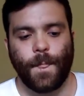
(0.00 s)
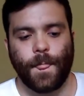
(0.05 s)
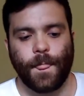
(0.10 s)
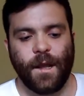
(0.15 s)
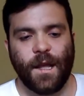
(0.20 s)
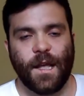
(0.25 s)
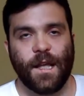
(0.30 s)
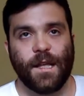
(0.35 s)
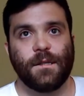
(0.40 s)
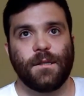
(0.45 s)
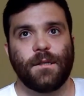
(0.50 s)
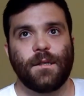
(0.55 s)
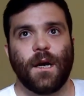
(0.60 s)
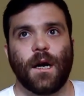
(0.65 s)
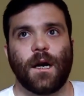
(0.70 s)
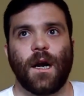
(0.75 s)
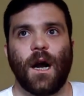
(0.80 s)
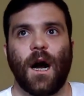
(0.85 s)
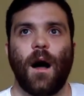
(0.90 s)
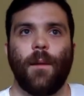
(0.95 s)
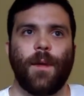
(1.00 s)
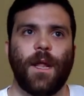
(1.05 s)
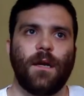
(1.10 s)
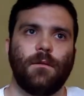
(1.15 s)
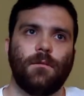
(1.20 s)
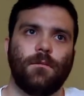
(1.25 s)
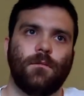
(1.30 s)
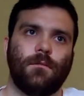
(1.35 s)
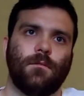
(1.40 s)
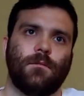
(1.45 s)
is a
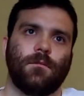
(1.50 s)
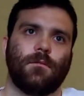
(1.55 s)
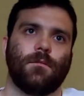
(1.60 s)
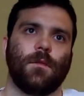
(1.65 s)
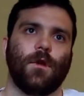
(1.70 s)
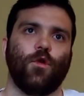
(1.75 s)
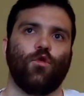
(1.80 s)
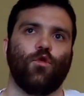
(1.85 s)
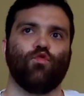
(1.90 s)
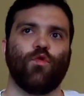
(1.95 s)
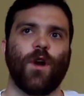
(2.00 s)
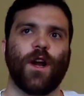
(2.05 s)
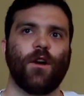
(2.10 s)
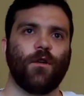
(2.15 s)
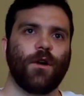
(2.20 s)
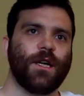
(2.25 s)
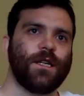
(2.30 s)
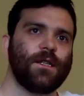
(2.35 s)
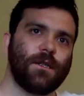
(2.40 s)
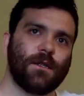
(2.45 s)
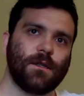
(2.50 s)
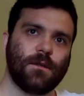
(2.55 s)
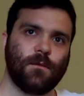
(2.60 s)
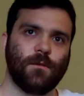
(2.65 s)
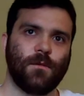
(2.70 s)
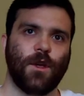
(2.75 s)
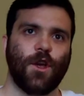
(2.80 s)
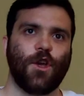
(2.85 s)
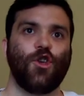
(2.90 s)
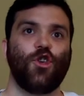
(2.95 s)
common, rigorous,
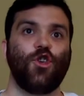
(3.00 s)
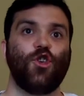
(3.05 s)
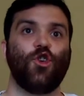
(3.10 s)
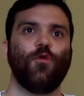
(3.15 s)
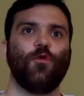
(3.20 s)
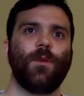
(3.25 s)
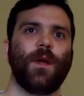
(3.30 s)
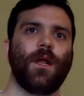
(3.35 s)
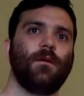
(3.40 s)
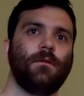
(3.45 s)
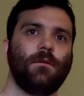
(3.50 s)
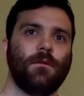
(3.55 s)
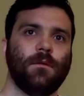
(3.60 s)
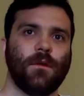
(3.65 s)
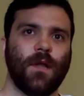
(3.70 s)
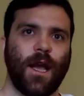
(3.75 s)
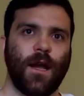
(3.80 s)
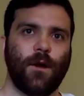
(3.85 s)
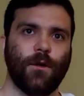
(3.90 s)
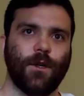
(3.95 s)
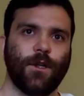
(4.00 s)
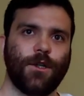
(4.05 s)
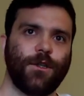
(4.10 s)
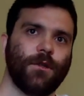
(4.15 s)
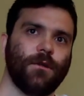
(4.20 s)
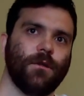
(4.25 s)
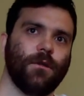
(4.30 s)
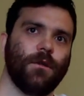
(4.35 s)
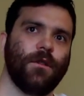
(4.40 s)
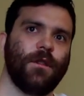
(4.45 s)
human
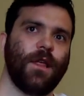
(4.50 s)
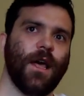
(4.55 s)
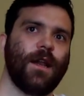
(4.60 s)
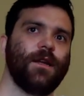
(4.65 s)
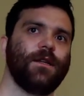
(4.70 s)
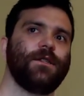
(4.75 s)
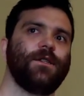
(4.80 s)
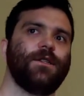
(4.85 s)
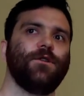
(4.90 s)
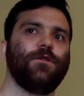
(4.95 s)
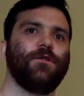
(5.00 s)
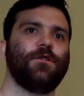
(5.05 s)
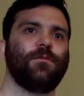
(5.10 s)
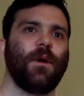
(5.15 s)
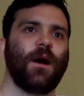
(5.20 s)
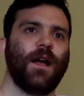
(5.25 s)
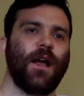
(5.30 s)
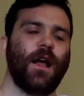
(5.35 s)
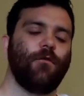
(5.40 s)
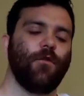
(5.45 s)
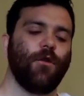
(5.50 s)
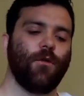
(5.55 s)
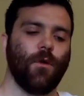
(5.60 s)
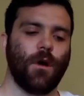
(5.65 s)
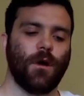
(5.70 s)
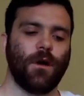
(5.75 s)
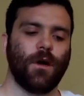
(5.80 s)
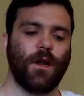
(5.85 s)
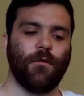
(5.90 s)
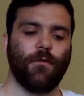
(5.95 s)
language that is used by
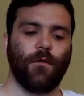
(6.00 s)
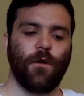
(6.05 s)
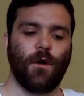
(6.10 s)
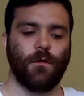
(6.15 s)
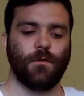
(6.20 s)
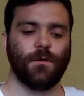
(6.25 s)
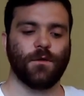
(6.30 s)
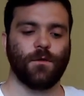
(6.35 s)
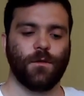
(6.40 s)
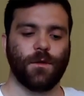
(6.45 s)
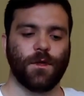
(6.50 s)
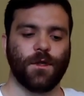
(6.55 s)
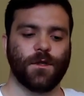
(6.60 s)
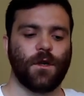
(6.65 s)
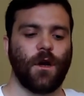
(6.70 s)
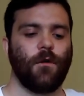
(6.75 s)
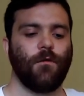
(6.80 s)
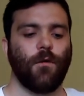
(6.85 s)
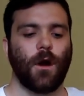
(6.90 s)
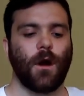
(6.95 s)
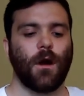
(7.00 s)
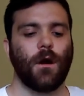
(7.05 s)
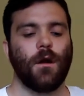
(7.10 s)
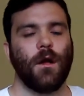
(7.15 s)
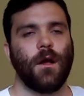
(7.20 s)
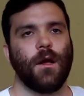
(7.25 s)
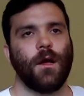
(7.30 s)
everyone involved with the software.